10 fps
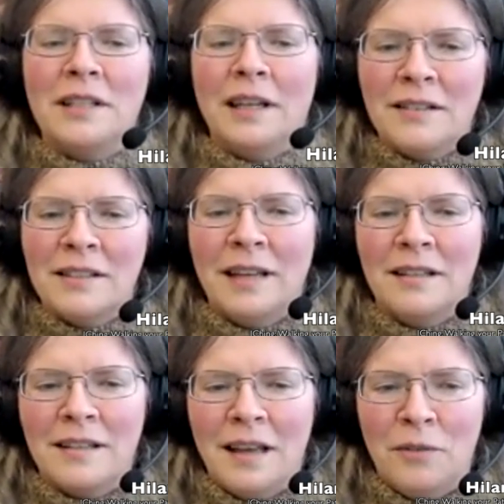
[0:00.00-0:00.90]
kind of
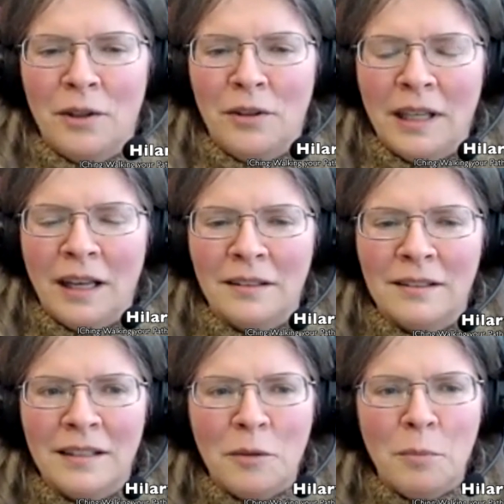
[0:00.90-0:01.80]
sets everything
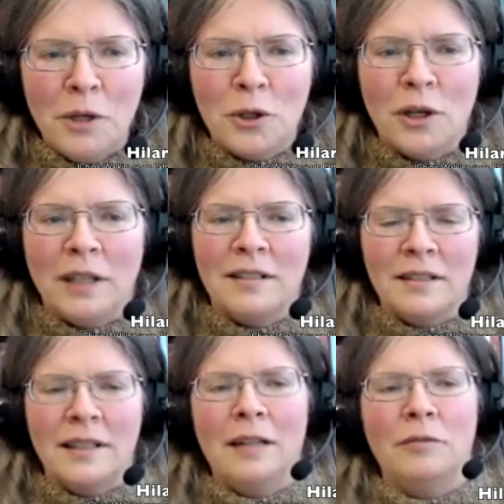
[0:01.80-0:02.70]
else in motion. Has this
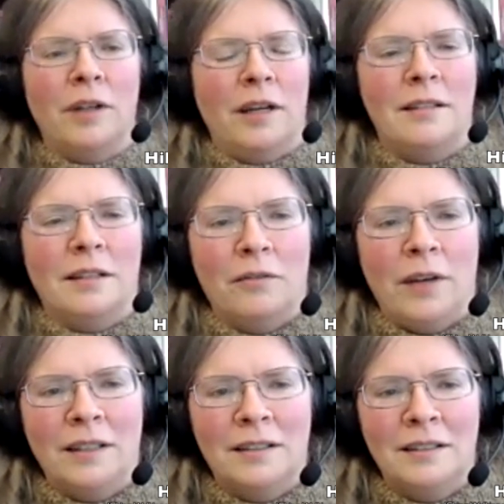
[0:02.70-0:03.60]
galvanizing
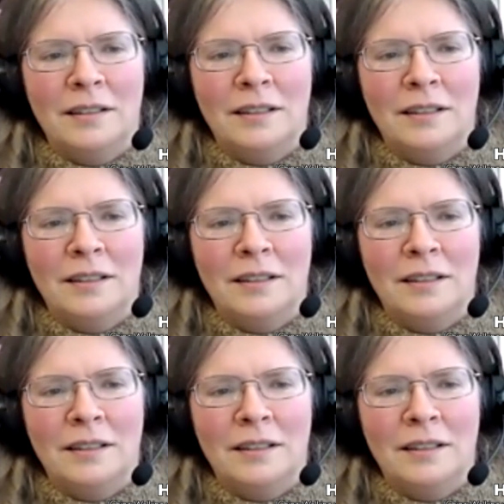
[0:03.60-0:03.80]
effect.